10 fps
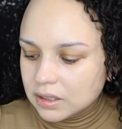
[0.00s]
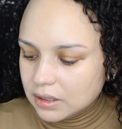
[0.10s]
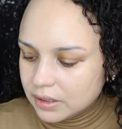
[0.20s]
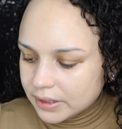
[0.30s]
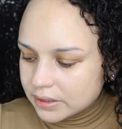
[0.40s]

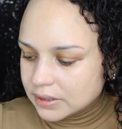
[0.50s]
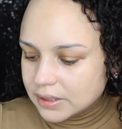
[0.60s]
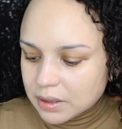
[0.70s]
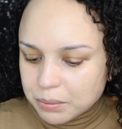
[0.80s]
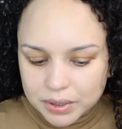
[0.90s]
their
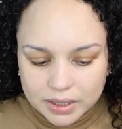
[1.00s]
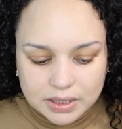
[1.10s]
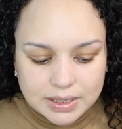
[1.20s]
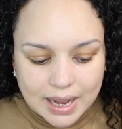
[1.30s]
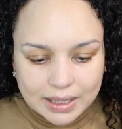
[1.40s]
skin
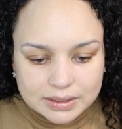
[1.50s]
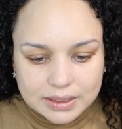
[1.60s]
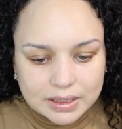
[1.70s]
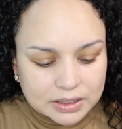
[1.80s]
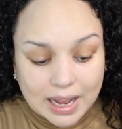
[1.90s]
products. I
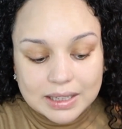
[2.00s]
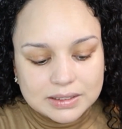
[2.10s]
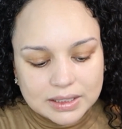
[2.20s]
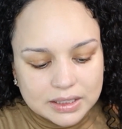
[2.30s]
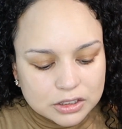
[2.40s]

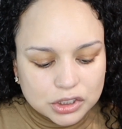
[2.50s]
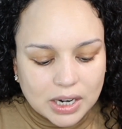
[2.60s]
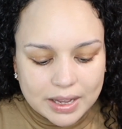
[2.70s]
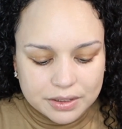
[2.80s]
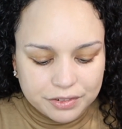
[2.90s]
didn't
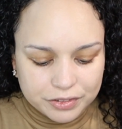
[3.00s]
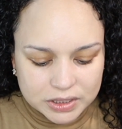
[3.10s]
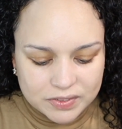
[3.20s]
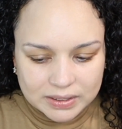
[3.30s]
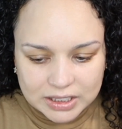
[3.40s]
try the
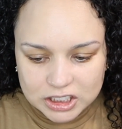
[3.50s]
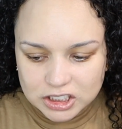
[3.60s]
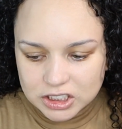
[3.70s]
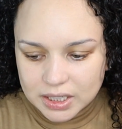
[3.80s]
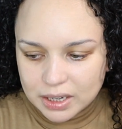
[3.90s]
first foundation
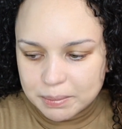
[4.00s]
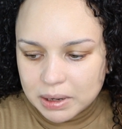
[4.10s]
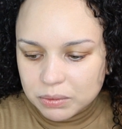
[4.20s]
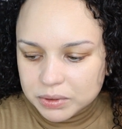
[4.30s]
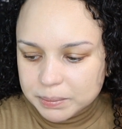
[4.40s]
she came
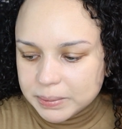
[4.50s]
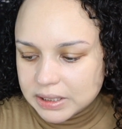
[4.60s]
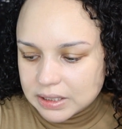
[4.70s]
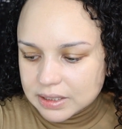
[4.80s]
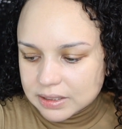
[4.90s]
out with
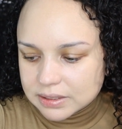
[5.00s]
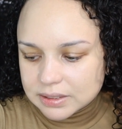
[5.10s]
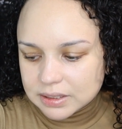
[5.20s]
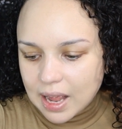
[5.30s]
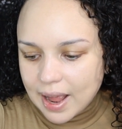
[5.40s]

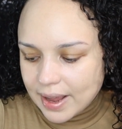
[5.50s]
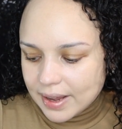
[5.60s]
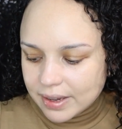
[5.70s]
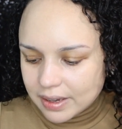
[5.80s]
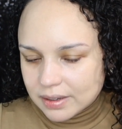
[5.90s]
because
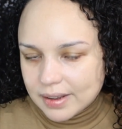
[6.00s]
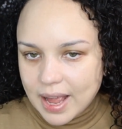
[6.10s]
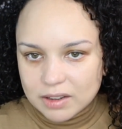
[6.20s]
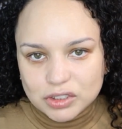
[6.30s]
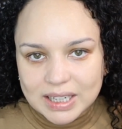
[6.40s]
I
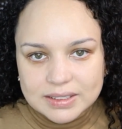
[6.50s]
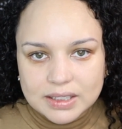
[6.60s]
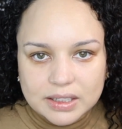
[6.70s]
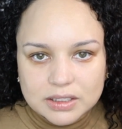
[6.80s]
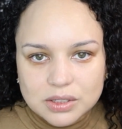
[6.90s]
have dry
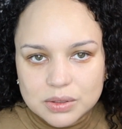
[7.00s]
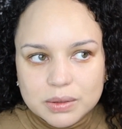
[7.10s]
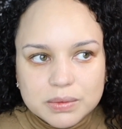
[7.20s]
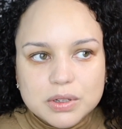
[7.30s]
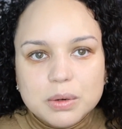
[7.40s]
skin, so
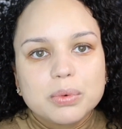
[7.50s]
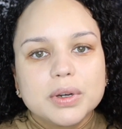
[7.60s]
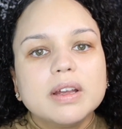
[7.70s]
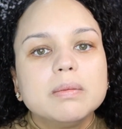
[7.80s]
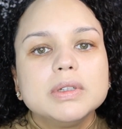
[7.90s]
there was no
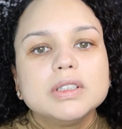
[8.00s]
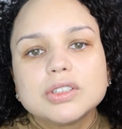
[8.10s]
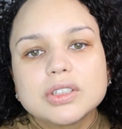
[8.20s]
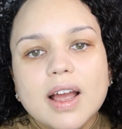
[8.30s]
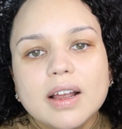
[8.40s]
point in me
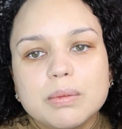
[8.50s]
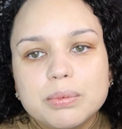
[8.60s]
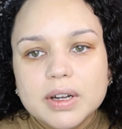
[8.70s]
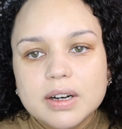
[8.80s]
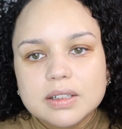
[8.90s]
trying a
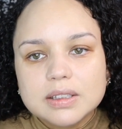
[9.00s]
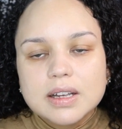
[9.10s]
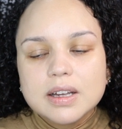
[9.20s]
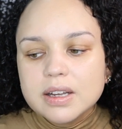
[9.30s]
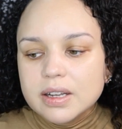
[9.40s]
product
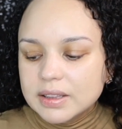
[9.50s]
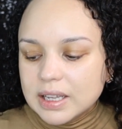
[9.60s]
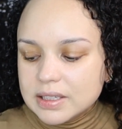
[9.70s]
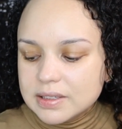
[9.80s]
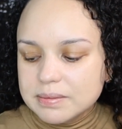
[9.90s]

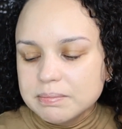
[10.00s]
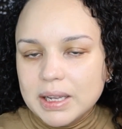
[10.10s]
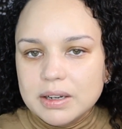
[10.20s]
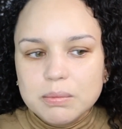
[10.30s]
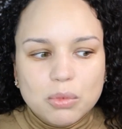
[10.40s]
that is
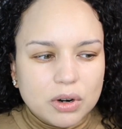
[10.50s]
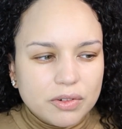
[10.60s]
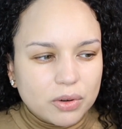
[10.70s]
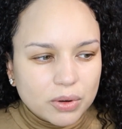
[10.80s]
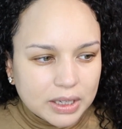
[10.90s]
meant more
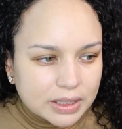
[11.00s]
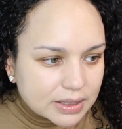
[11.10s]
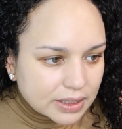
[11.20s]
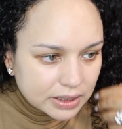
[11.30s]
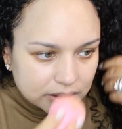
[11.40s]
for oily
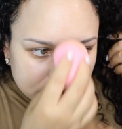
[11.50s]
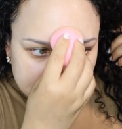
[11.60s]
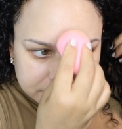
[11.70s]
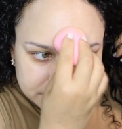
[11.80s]
skin.